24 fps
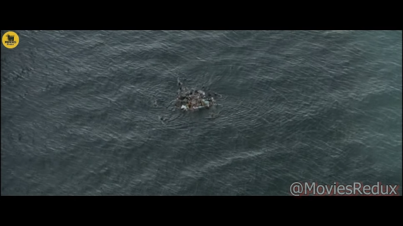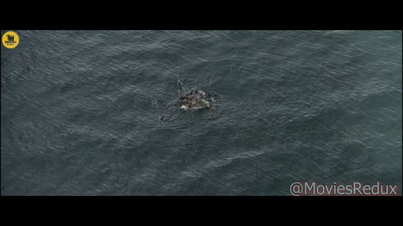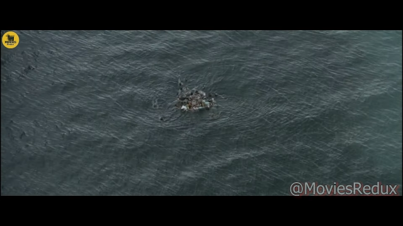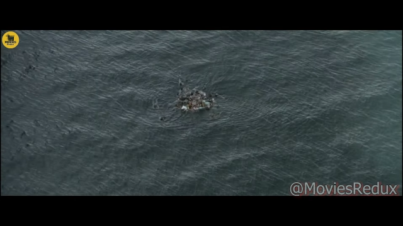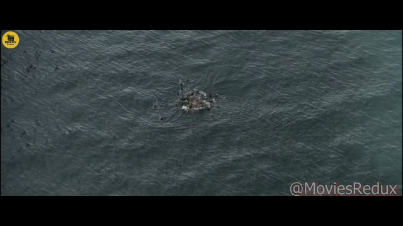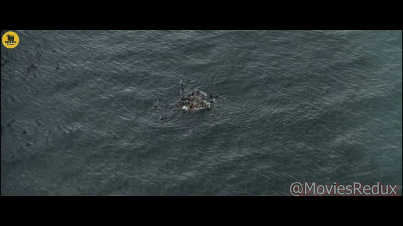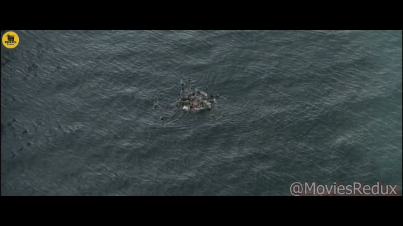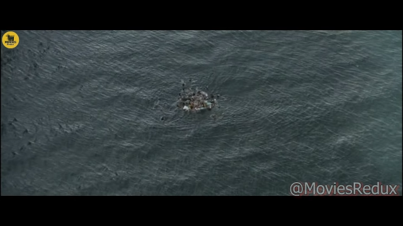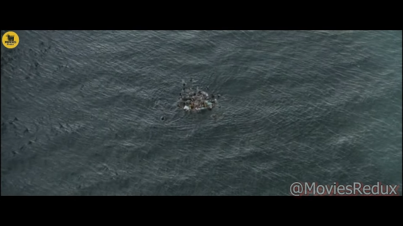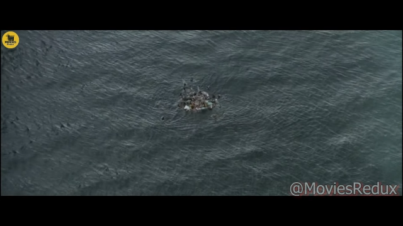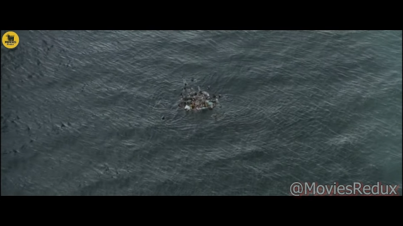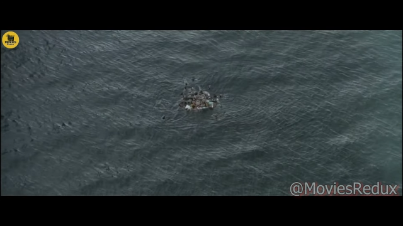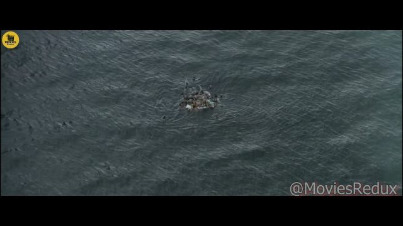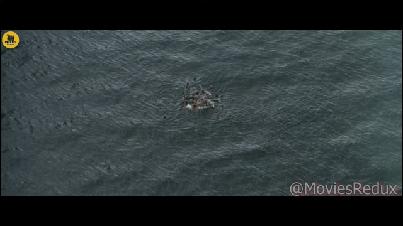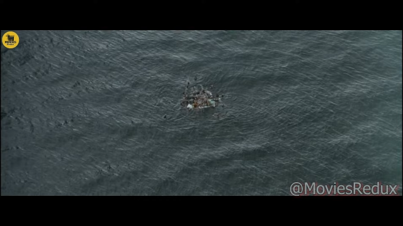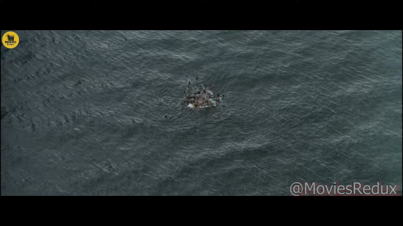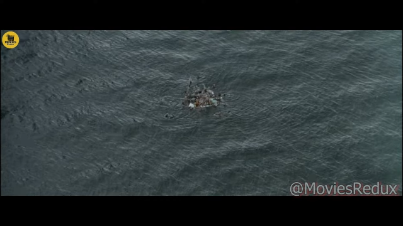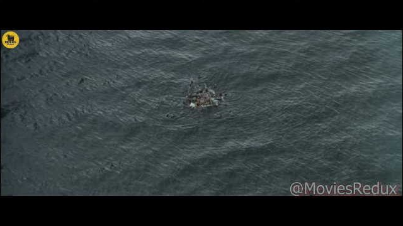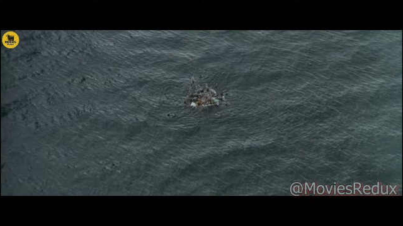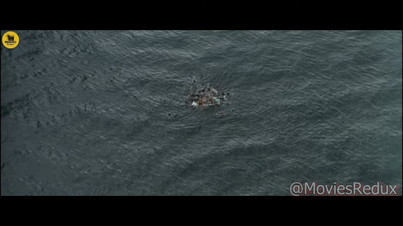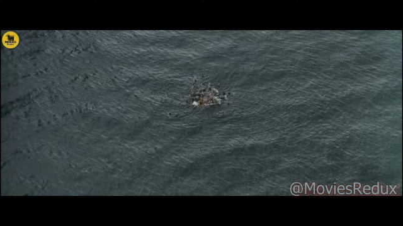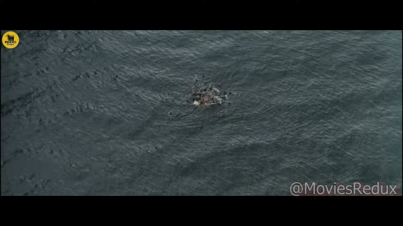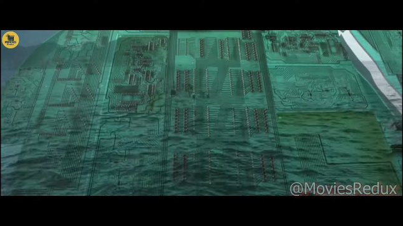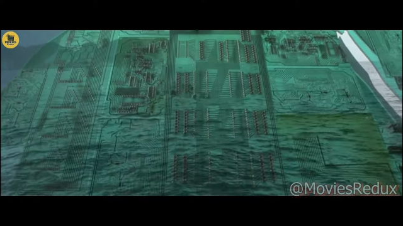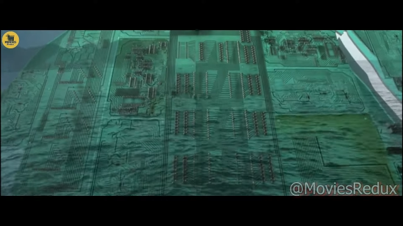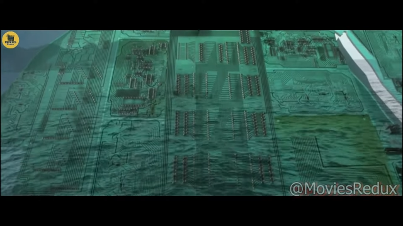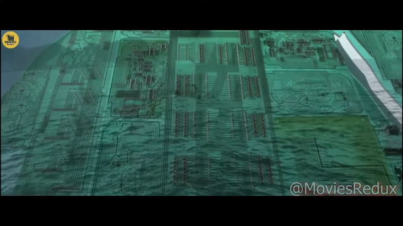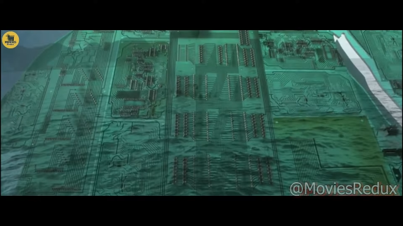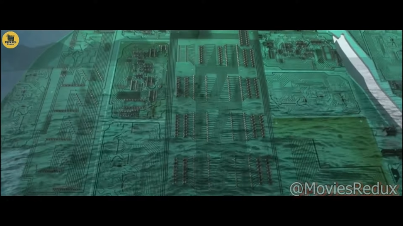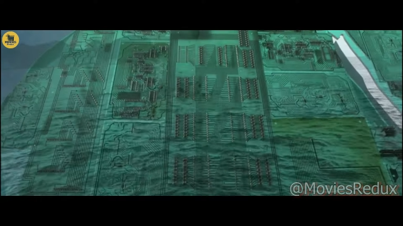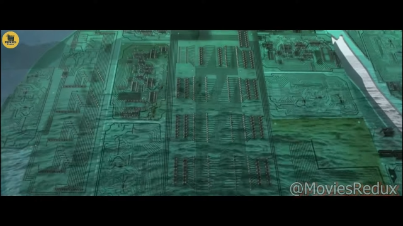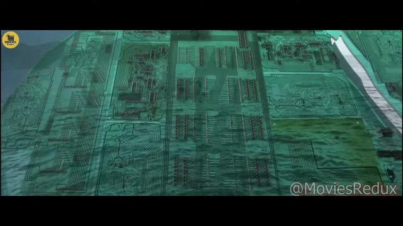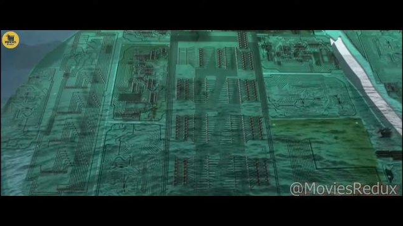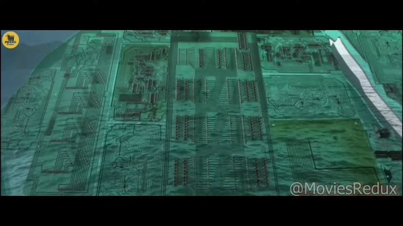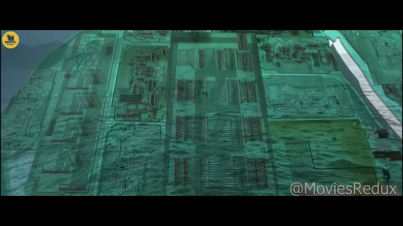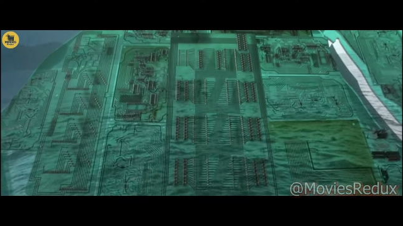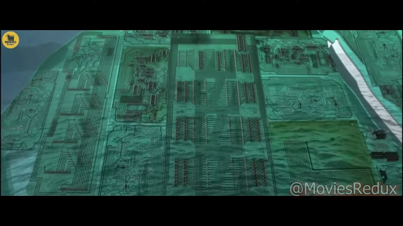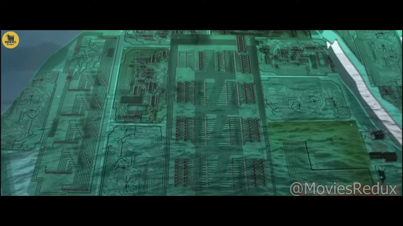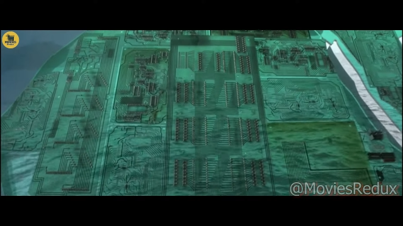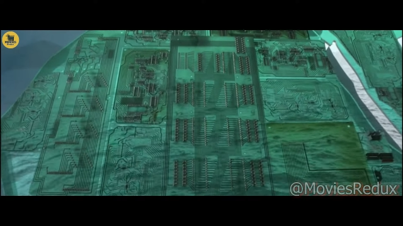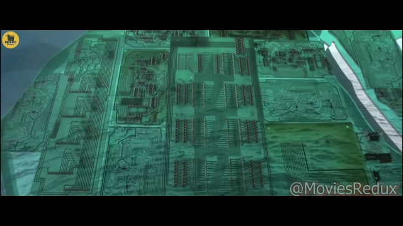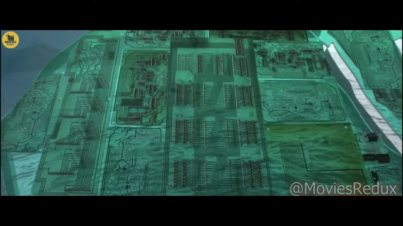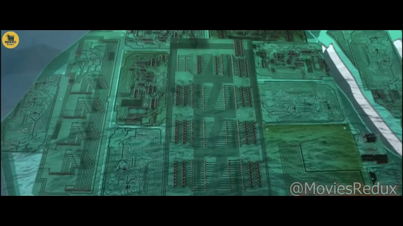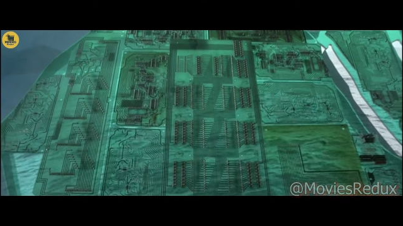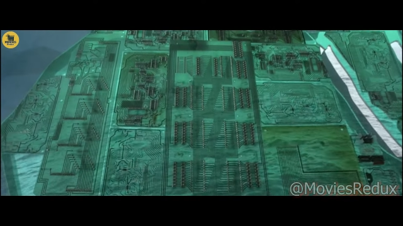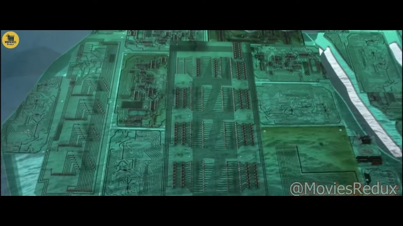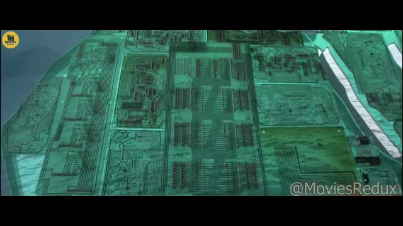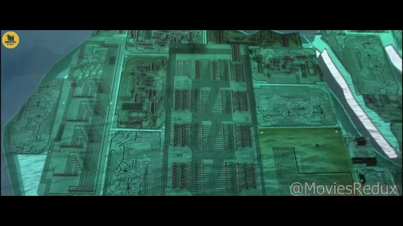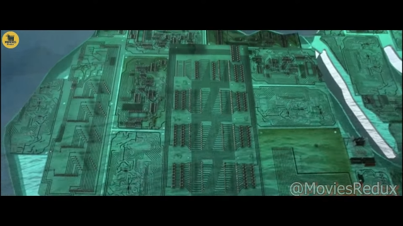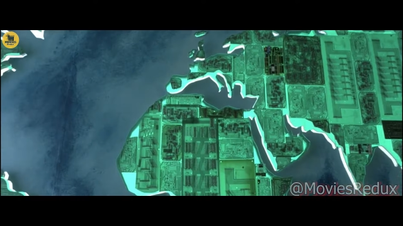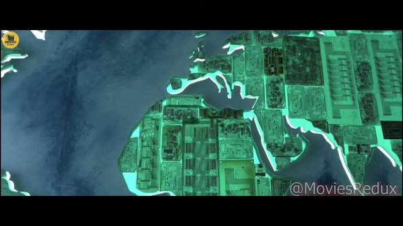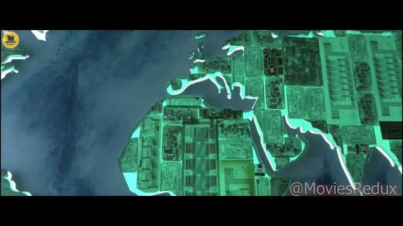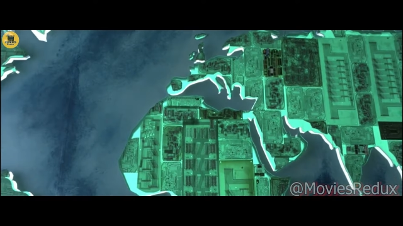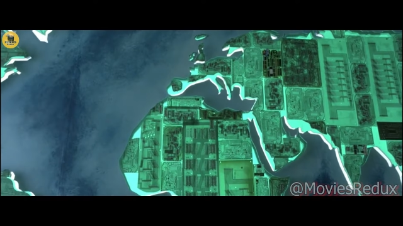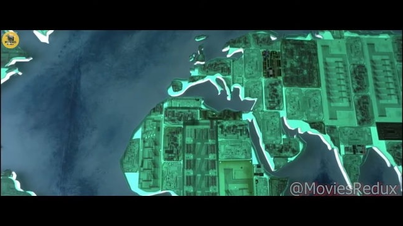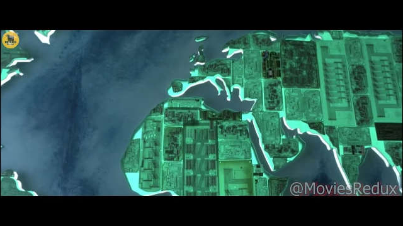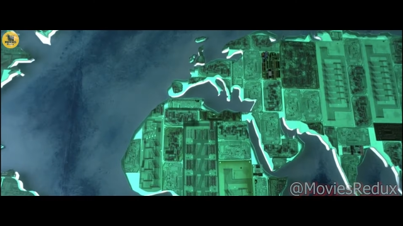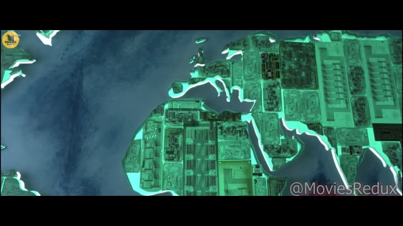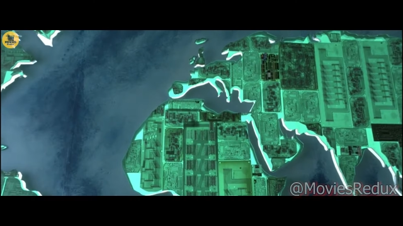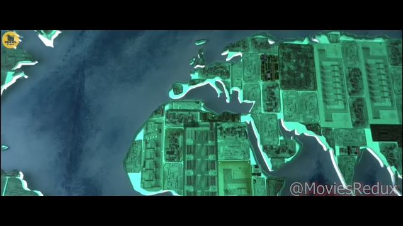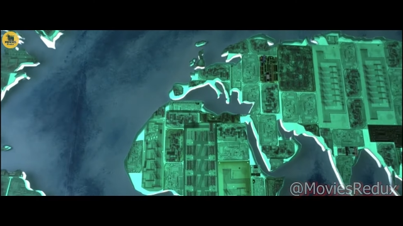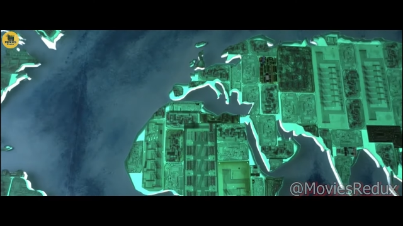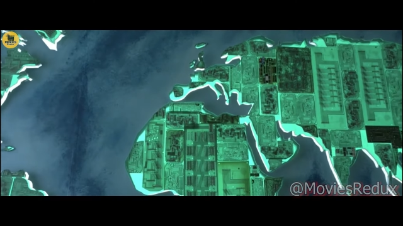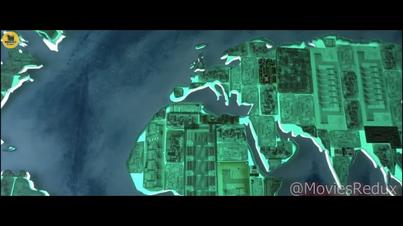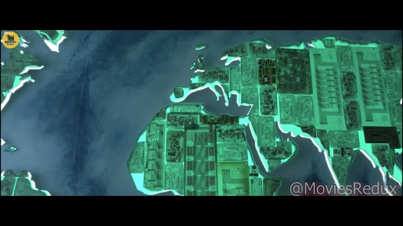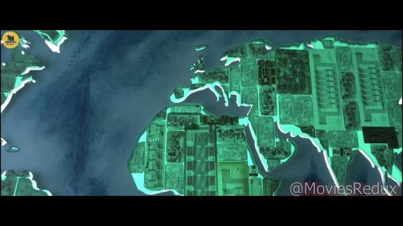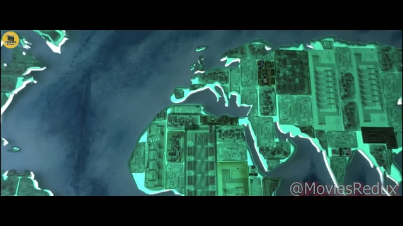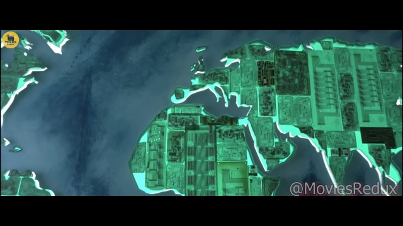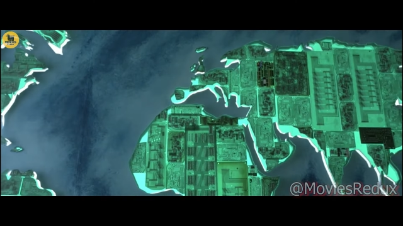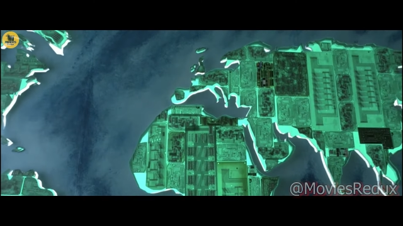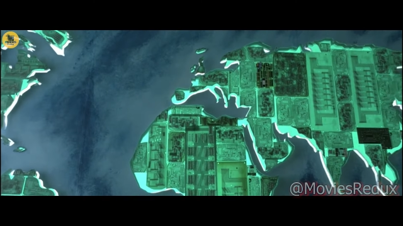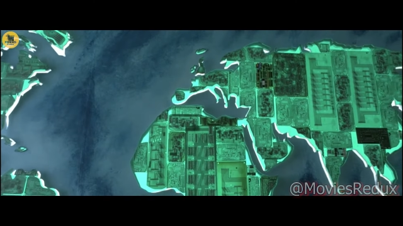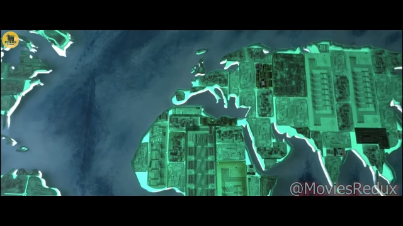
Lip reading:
(no speaker visible)